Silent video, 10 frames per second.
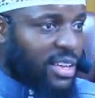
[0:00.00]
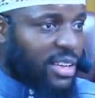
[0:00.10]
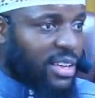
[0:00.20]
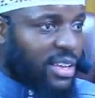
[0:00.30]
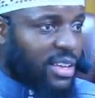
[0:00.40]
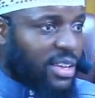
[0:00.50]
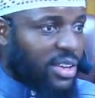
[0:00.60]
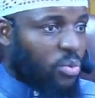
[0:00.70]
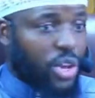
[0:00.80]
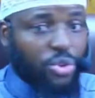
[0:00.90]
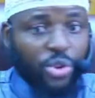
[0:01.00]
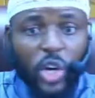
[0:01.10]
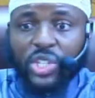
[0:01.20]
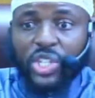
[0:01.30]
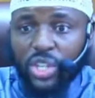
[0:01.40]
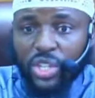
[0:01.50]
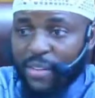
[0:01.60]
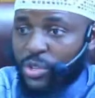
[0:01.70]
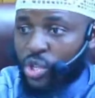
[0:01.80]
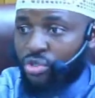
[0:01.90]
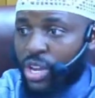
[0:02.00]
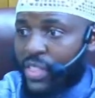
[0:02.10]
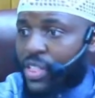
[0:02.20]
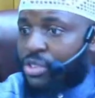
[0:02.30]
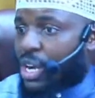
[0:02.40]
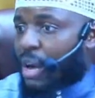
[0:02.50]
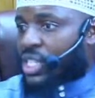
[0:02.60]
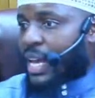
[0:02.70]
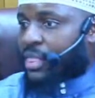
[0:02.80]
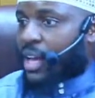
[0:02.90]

Well, you go into the lavatory and then you come out just like that.